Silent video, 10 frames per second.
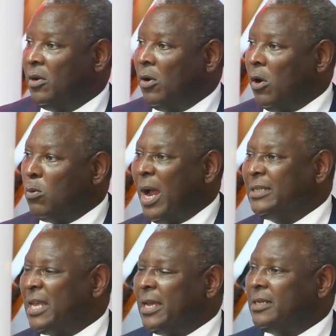On one
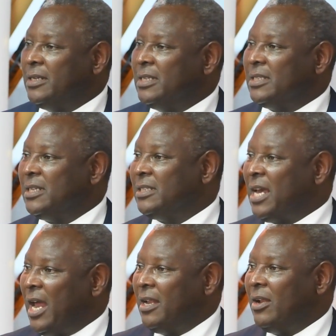side is
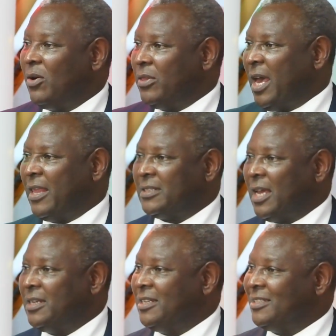return, on the other
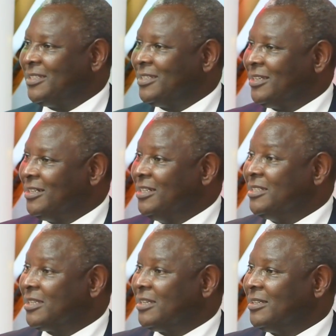side is
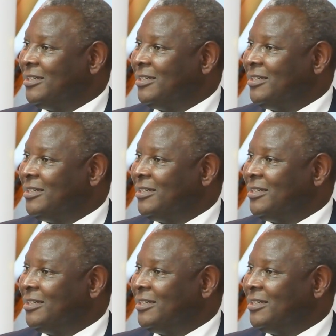risk.